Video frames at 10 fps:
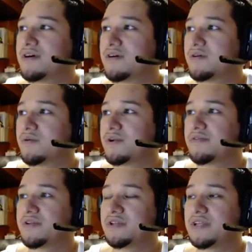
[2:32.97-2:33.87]
or whatever
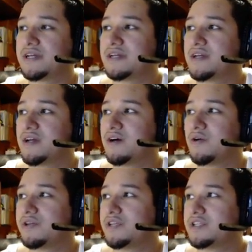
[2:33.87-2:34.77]
you like, or
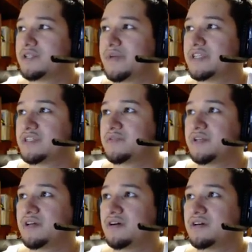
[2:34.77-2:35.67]
you can just message me
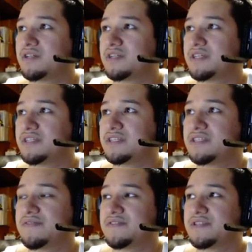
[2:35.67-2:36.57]
on
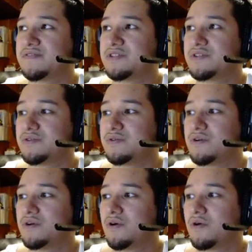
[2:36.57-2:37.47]
EZ772,
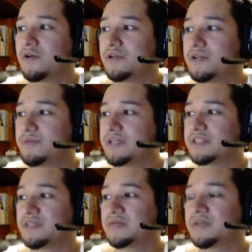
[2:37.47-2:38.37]
or you can
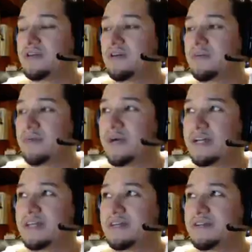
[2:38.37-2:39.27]
message me on my
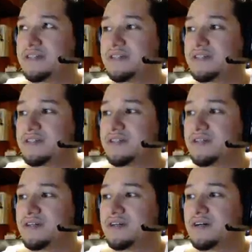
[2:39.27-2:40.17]
character
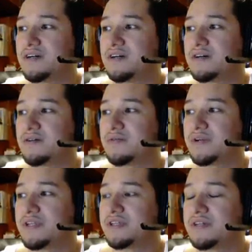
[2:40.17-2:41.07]

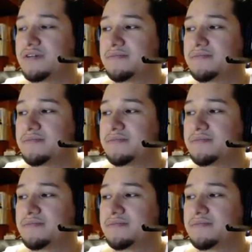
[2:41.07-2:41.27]
right here.